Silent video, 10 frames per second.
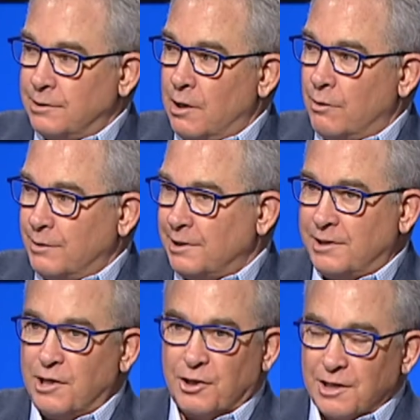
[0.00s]
know, they say
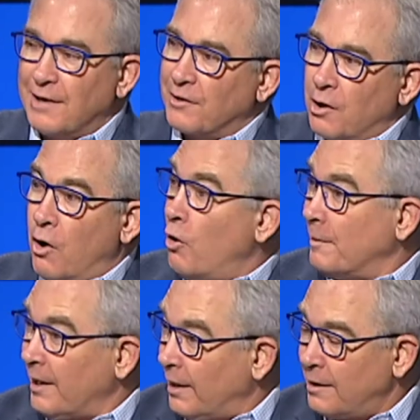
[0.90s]
you can never go home
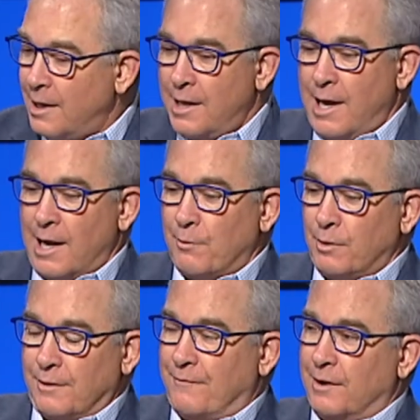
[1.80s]
again, and I
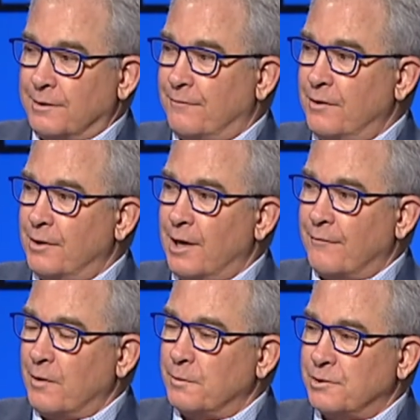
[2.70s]
really felt that
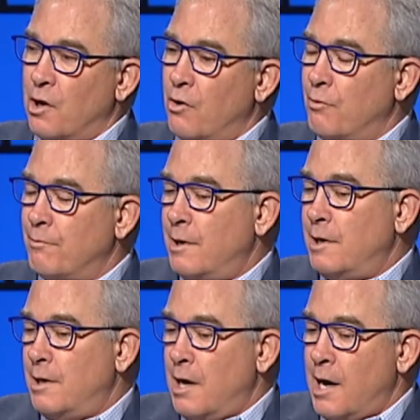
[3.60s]
Philadelphia was home.
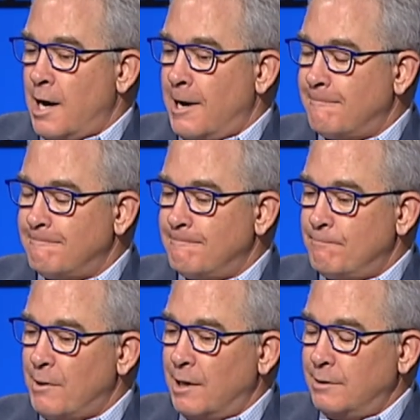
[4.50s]
But